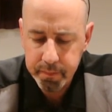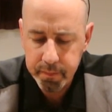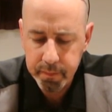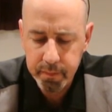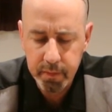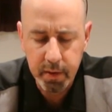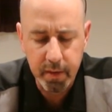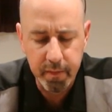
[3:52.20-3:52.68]

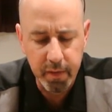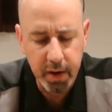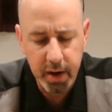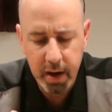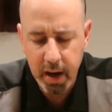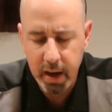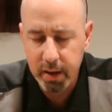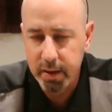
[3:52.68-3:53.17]

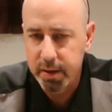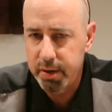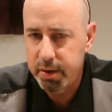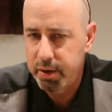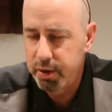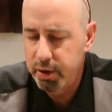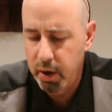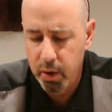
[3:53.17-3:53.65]
Vanilla is
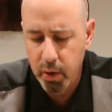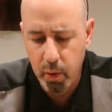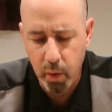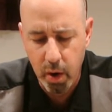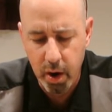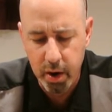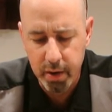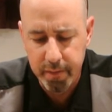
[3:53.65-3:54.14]
so
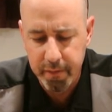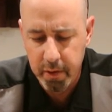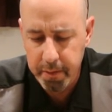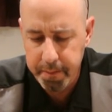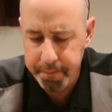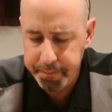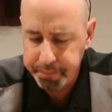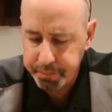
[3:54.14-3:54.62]

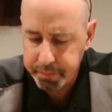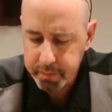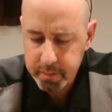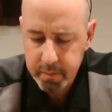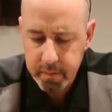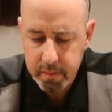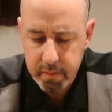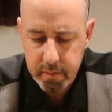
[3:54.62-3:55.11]
wonderful.
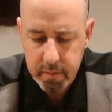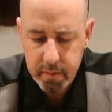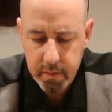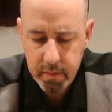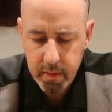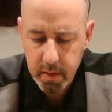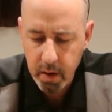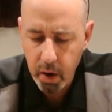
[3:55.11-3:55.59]

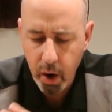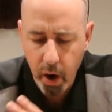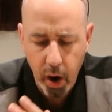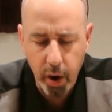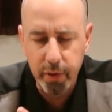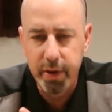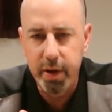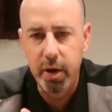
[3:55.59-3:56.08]

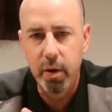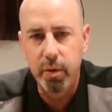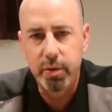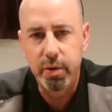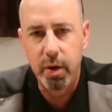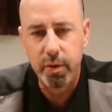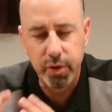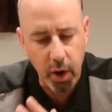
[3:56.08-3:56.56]
All the oak
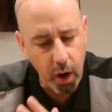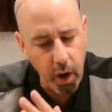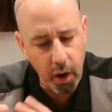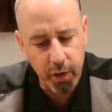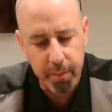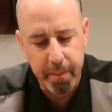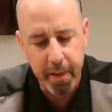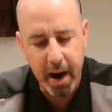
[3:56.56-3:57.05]
tones,
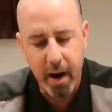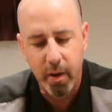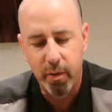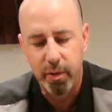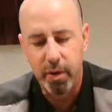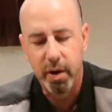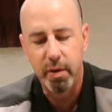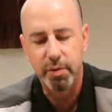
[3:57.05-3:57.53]
all the
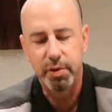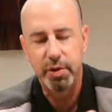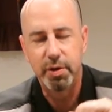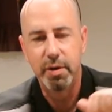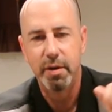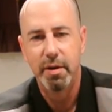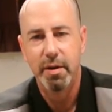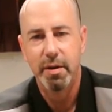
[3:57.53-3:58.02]
barrel
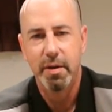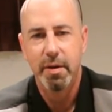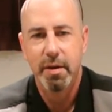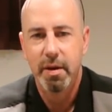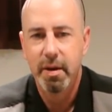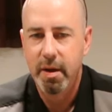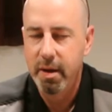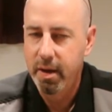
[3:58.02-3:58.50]
notes.
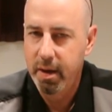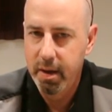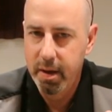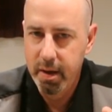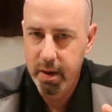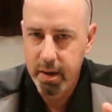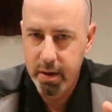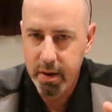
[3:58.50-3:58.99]

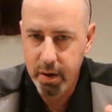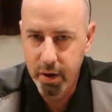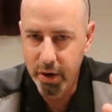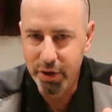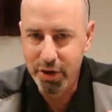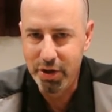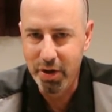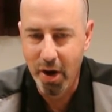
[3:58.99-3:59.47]

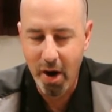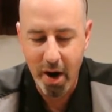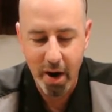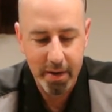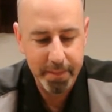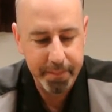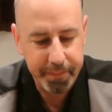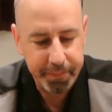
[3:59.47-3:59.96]
Good
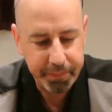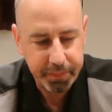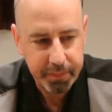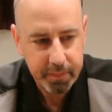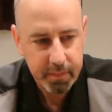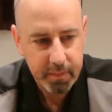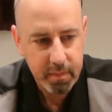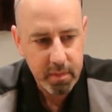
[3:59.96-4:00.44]
start.
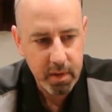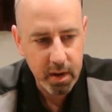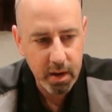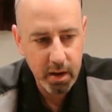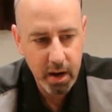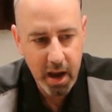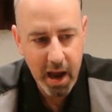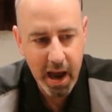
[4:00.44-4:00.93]

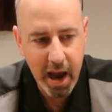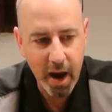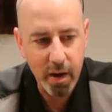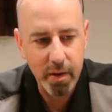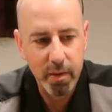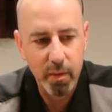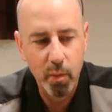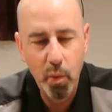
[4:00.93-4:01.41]

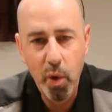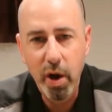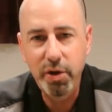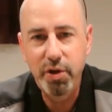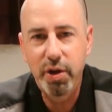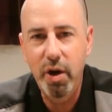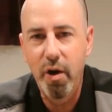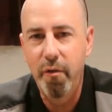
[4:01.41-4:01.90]
Now,
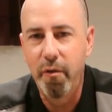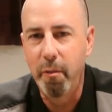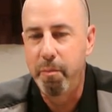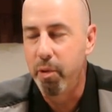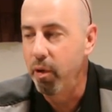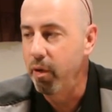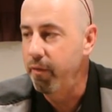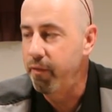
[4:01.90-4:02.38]
what's
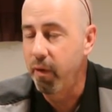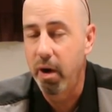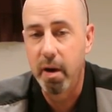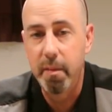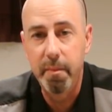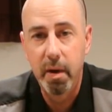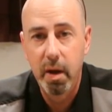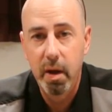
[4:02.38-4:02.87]
overproof rum?